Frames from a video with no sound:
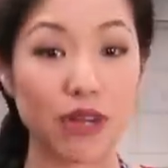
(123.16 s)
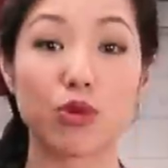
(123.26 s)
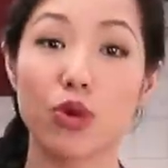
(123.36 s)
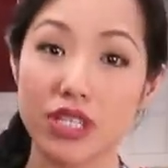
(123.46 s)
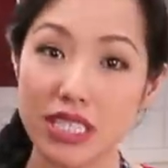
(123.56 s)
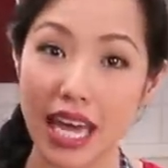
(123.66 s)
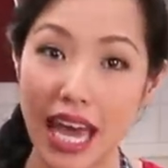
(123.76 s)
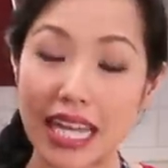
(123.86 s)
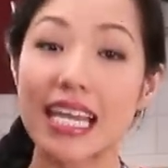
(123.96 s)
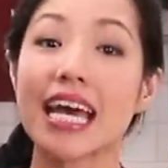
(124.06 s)
I'm going to
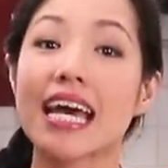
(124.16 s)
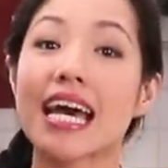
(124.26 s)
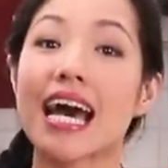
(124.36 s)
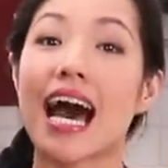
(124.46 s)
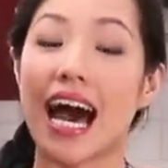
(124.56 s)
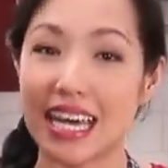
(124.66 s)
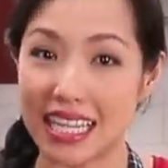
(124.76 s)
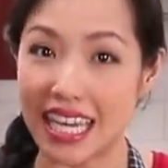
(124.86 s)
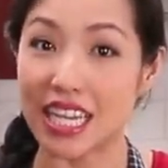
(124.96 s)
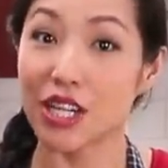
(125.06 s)
add hung
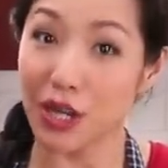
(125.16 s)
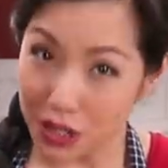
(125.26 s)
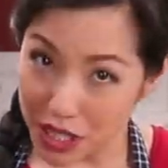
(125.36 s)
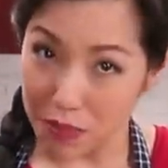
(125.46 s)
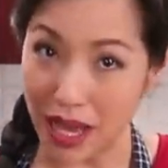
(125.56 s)
lay curry